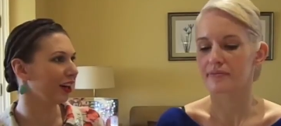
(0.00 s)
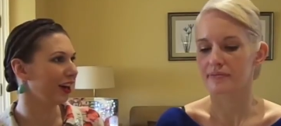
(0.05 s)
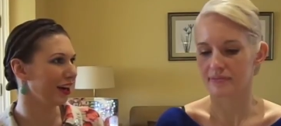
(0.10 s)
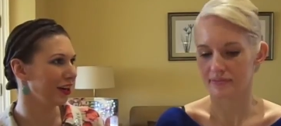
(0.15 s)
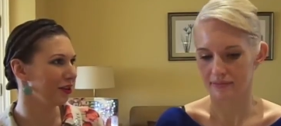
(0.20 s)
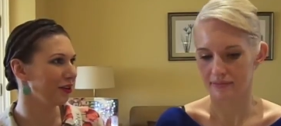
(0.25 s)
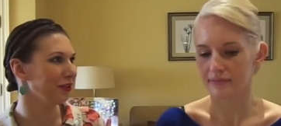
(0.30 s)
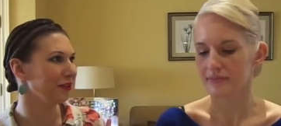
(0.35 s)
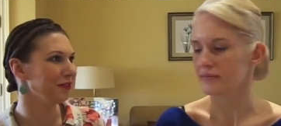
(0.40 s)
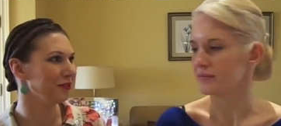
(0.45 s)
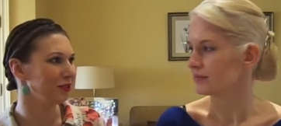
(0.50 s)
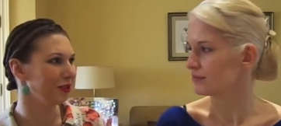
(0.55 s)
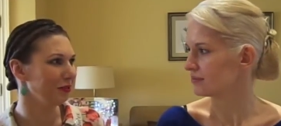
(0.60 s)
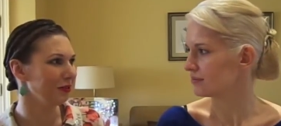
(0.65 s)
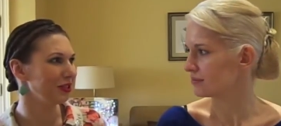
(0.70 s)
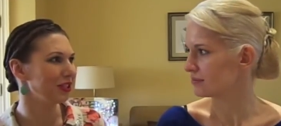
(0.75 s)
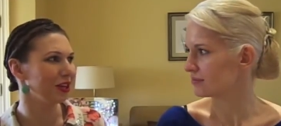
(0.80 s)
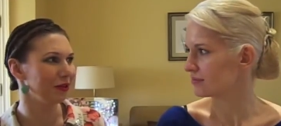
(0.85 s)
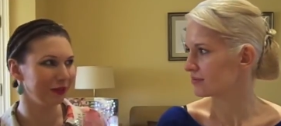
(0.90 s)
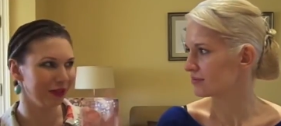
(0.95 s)
Speaker 1: I know you've told
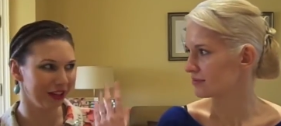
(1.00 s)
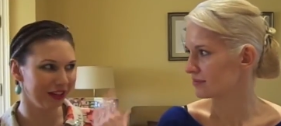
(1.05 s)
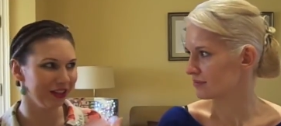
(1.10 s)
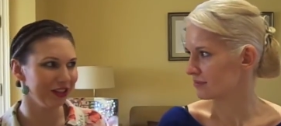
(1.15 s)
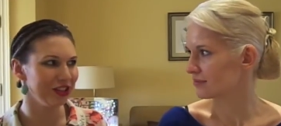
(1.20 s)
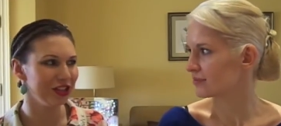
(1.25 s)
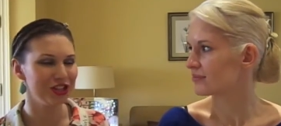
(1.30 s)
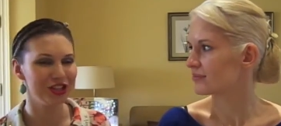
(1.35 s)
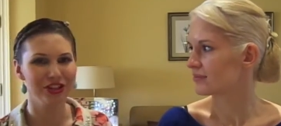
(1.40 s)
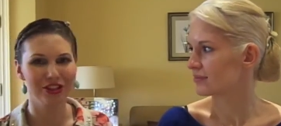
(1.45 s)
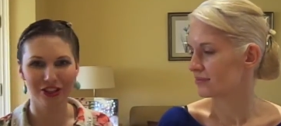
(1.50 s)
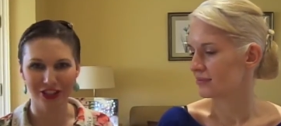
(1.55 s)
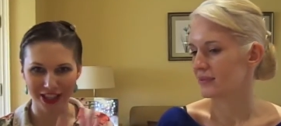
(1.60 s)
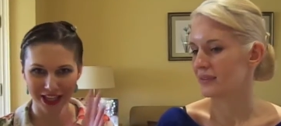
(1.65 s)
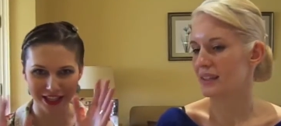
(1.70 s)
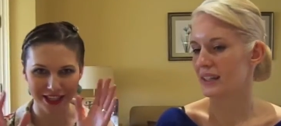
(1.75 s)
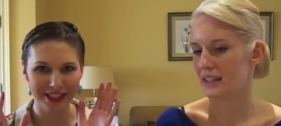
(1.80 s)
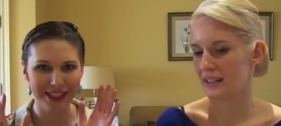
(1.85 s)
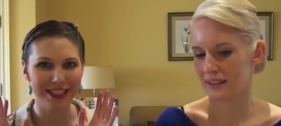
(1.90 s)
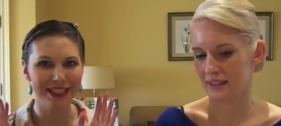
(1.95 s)
me start with the conditioner,
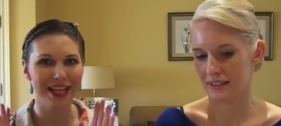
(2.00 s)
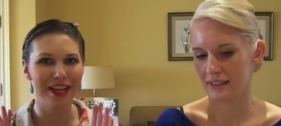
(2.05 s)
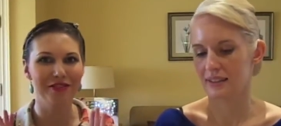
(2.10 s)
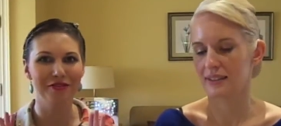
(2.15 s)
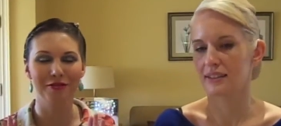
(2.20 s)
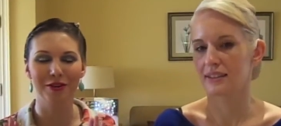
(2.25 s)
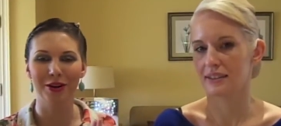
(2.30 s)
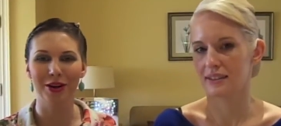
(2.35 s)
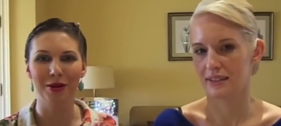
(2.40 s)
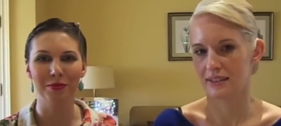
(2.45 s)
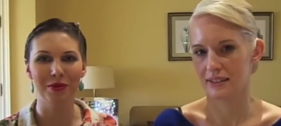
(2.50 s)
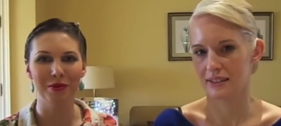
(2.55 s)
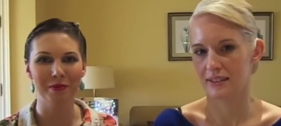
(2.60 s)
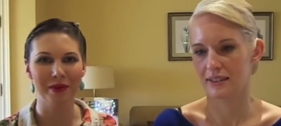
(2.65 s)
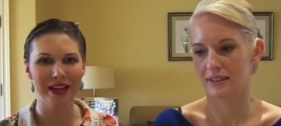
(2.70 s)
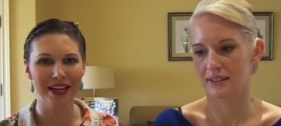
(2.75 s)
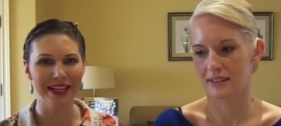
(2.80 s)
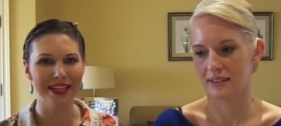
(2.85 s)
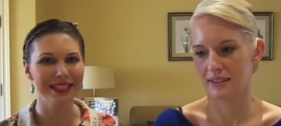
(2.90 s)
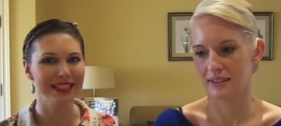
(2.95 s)
let it sit for a couple
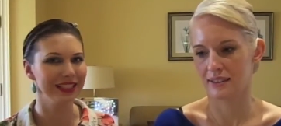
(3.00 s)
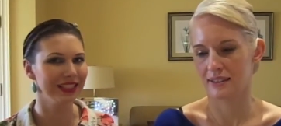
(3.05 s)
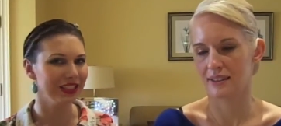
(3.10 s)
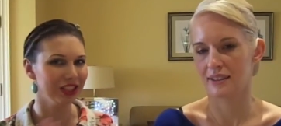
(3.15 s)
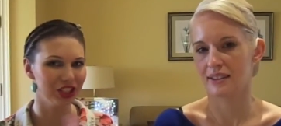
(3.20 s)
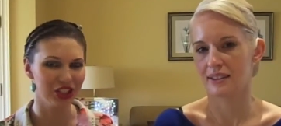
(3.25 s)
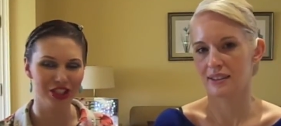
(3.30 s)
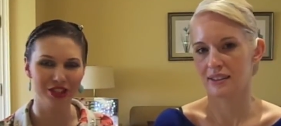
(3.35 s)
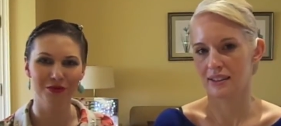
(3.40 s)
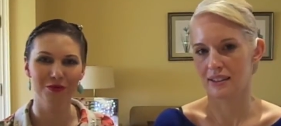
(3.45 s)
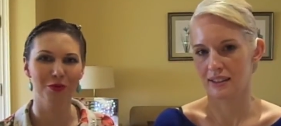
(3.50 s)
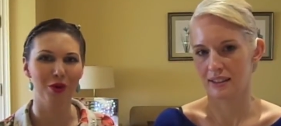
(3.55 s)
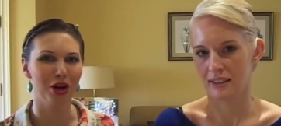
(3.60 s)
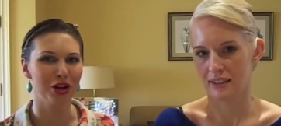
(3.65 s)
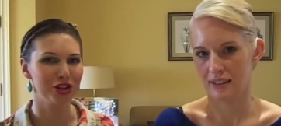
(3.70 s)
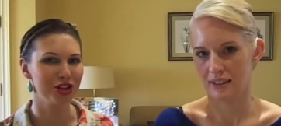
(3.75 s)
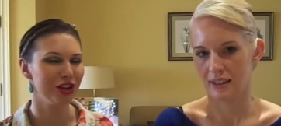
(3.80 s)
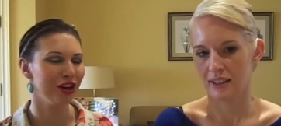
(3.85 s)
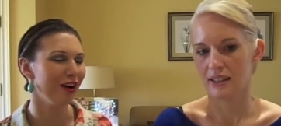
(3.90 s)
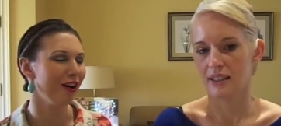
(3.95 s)
minutes and then just
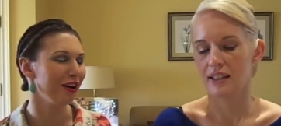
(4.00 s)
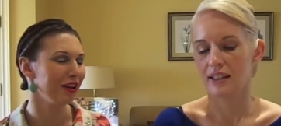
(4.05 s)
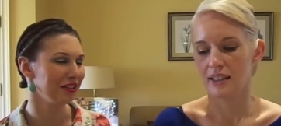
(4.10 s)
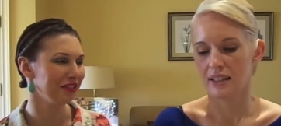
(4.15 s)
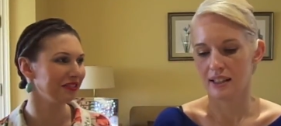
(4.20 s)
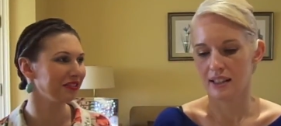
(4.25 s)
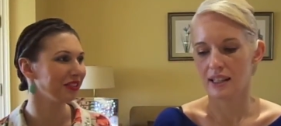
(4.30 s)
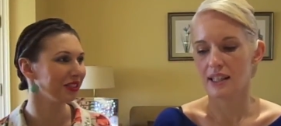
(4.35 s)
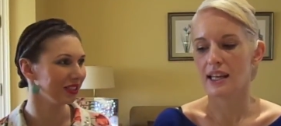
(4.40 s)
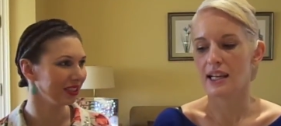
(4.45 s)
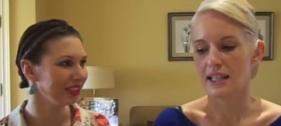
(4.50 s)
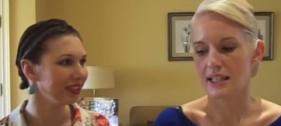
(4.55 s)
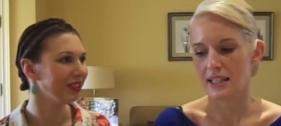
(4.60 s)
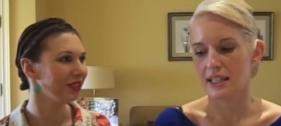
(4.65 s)
wash it off. Yes,